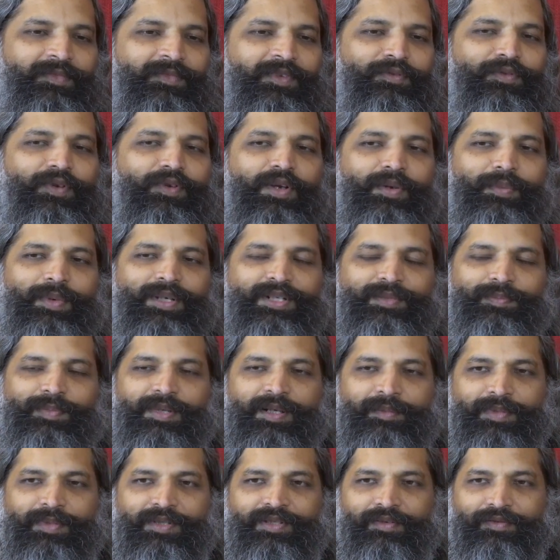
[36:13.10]
For which
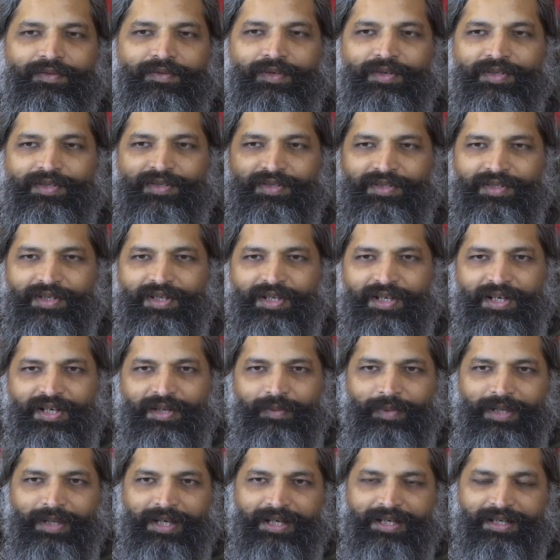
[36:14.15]
purpose, of course,
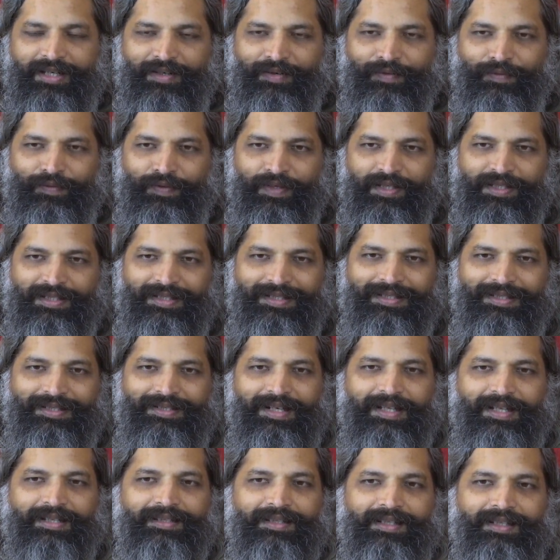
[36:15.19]
we first
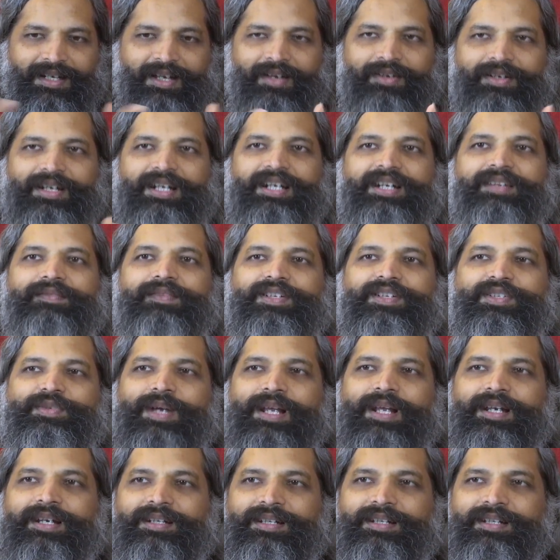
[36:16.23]
strengthen our
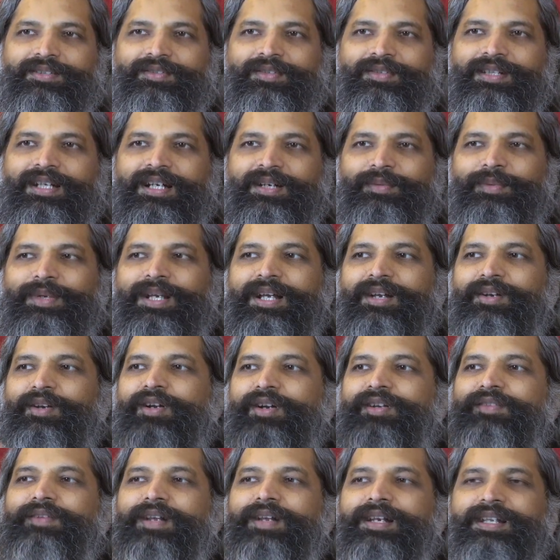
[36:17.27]
individuality so that we are
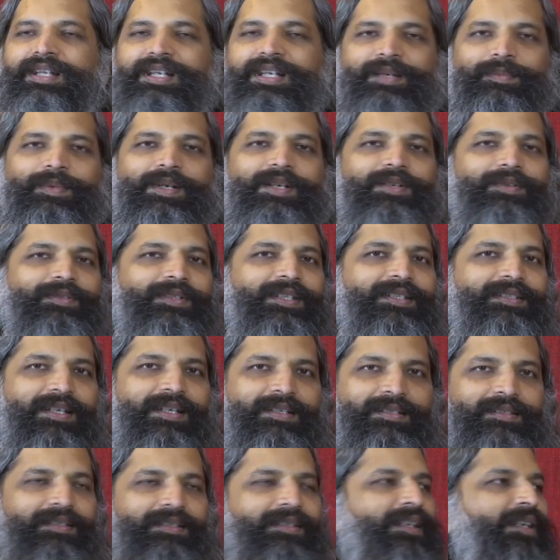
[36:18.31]
not vulnerable to these
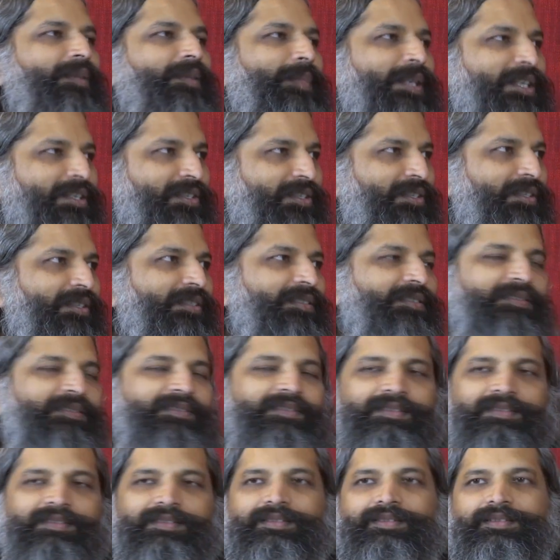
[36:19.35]
external
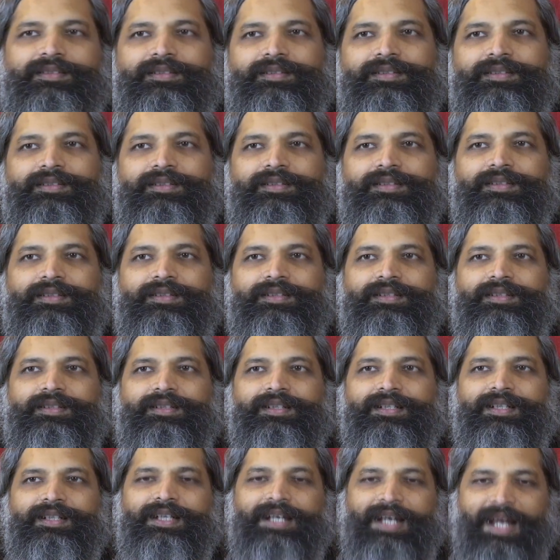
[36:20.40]
mixtures.
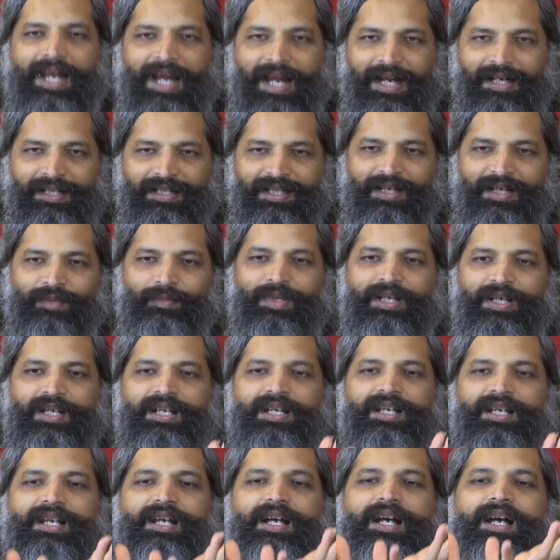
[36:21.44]
And then
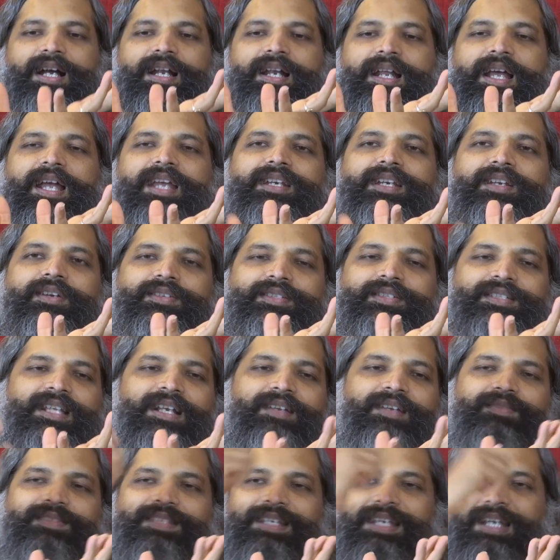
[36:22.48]
we align
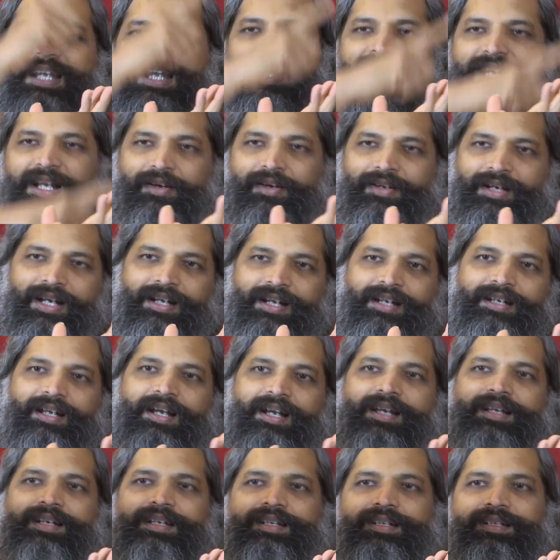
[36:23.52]
ourselves in our
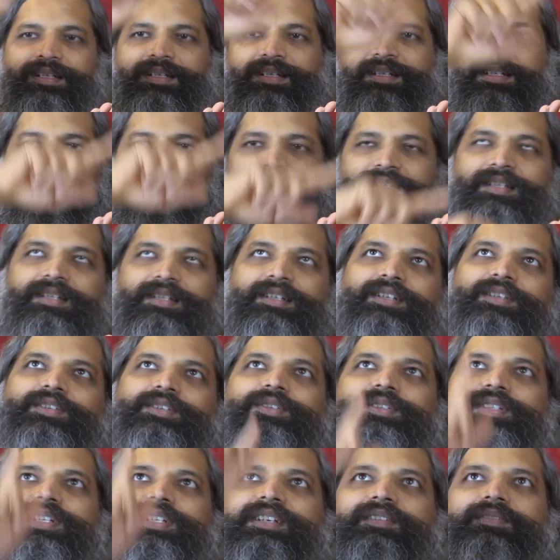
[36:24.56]
entirety
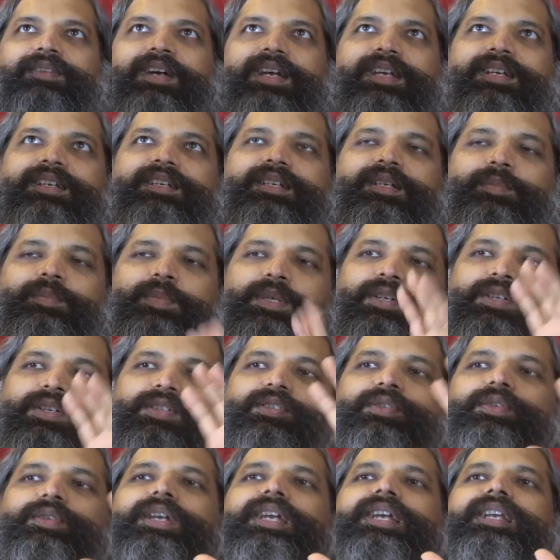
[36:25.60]
to the divine, but
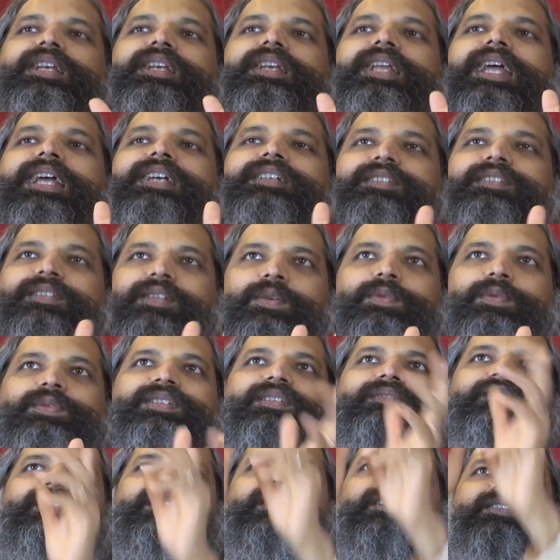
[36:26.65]
also in
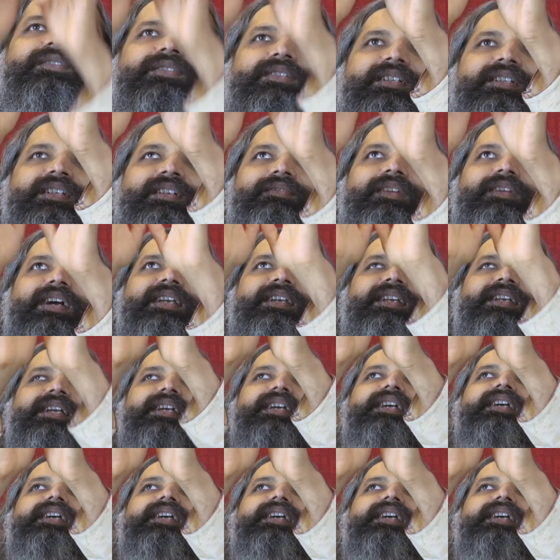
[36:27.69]
exclusivity to the divine,